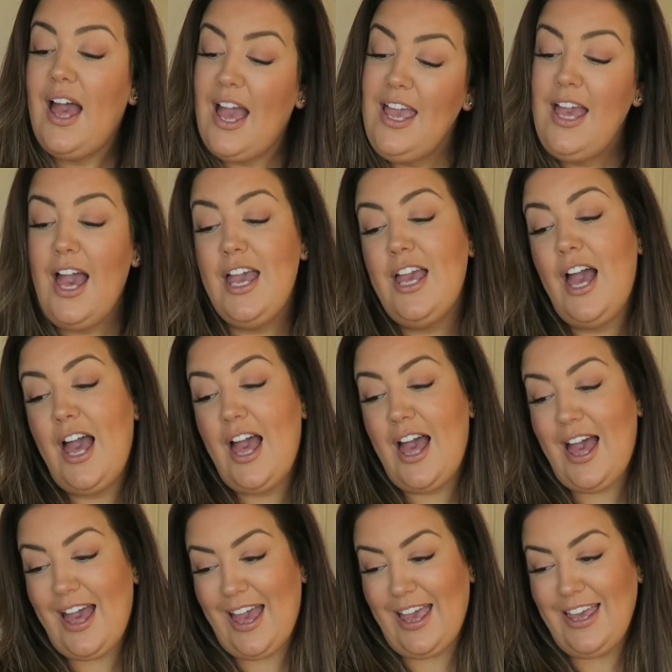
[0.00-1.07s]
AHA
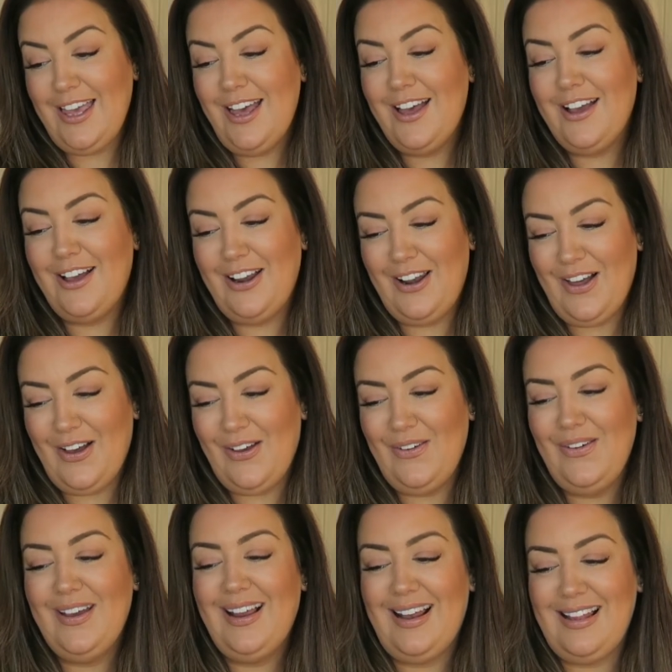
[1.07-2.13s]

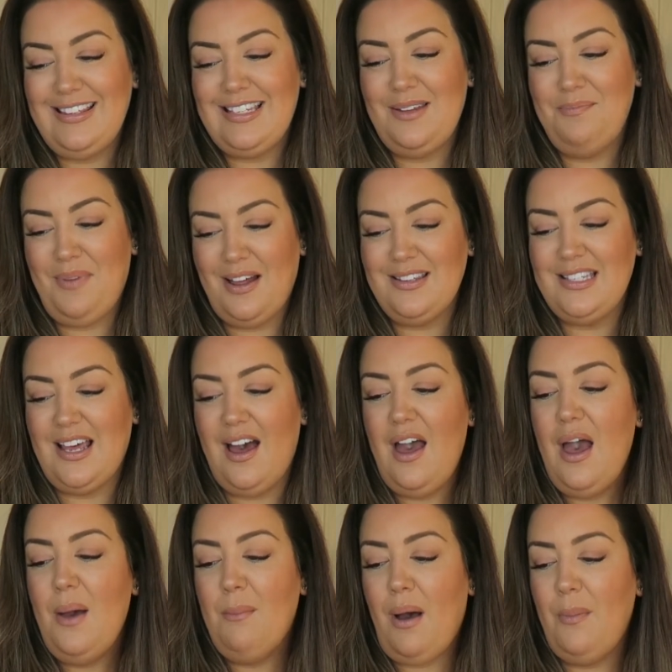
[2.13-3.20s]
Glow Cleansing Butter,
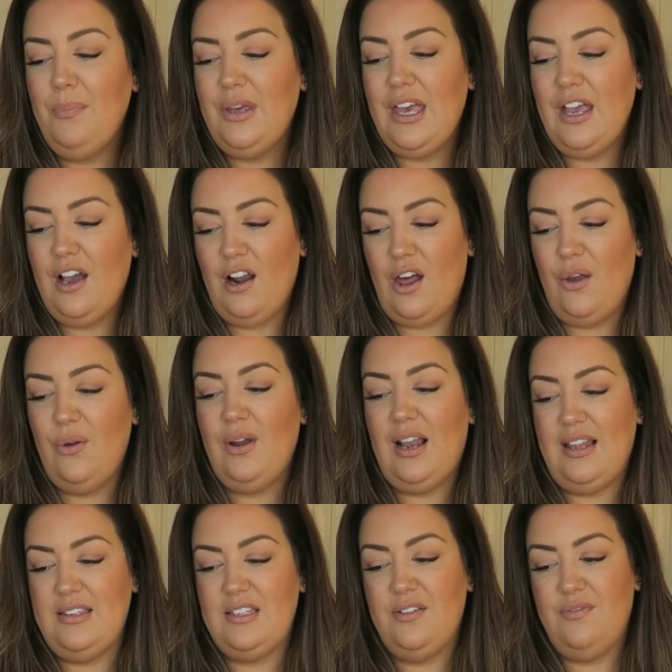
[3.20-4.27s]
Pumpkin Glow
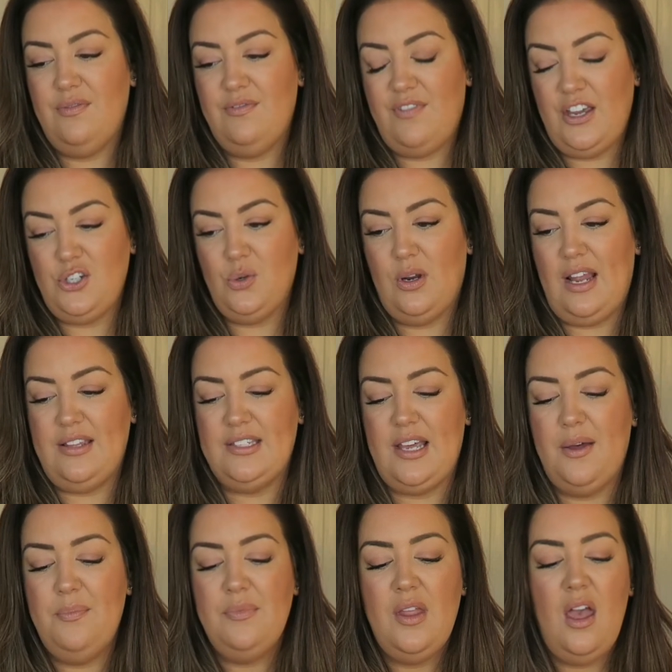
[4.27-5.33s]
Cleansing Facial
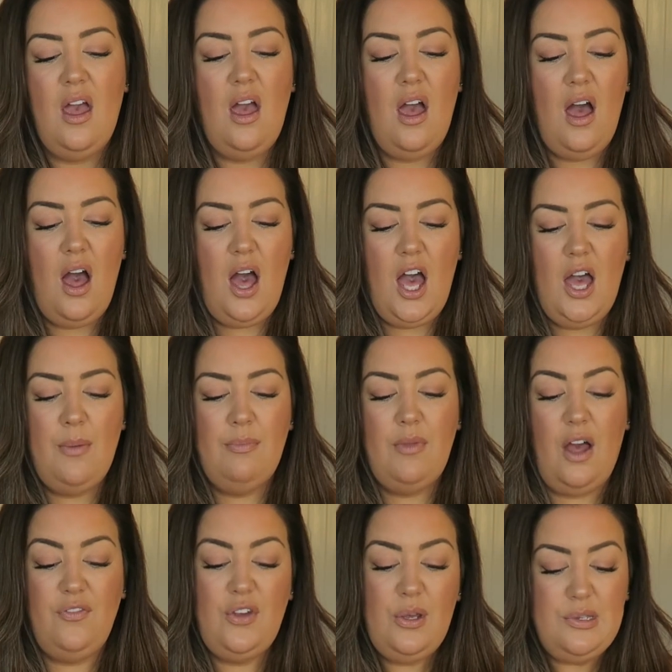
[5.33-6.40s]
Cleanser.
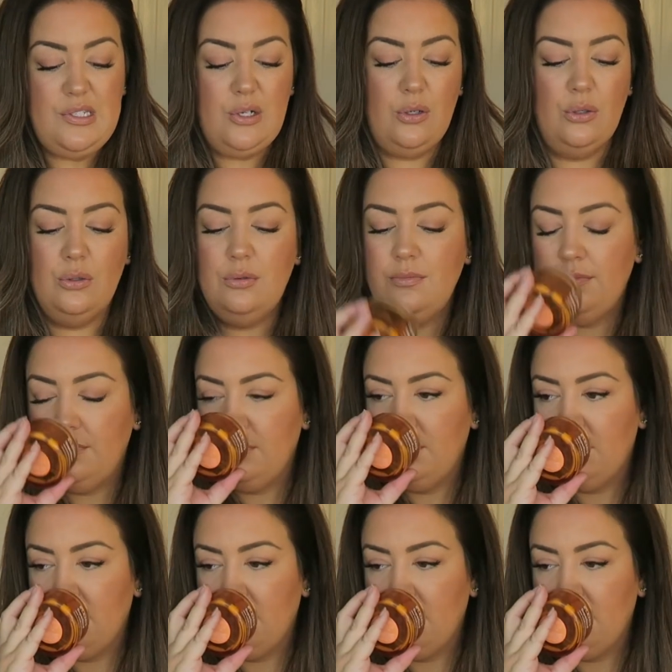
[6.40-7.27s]
I've used it all